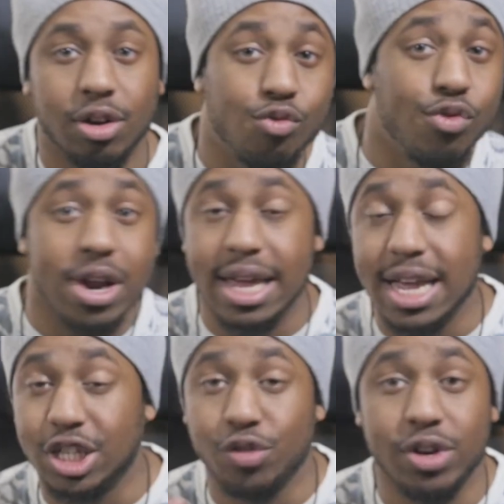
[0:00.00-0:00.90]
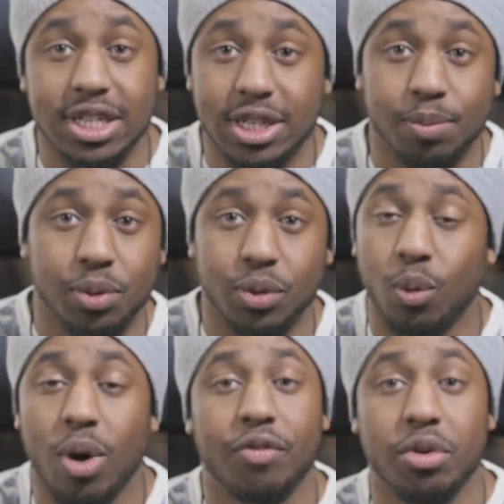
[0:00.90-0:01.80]
Really easy, really simple. The
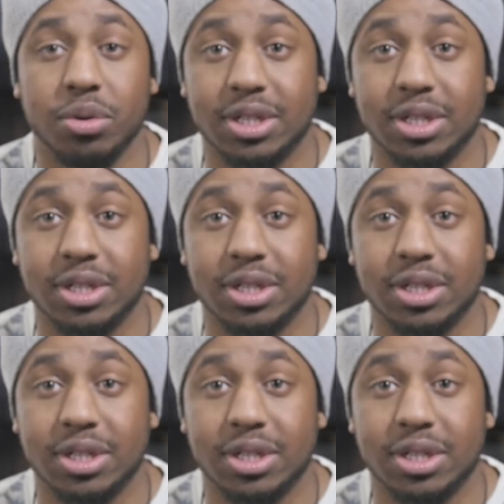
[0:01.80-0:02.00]
workflow is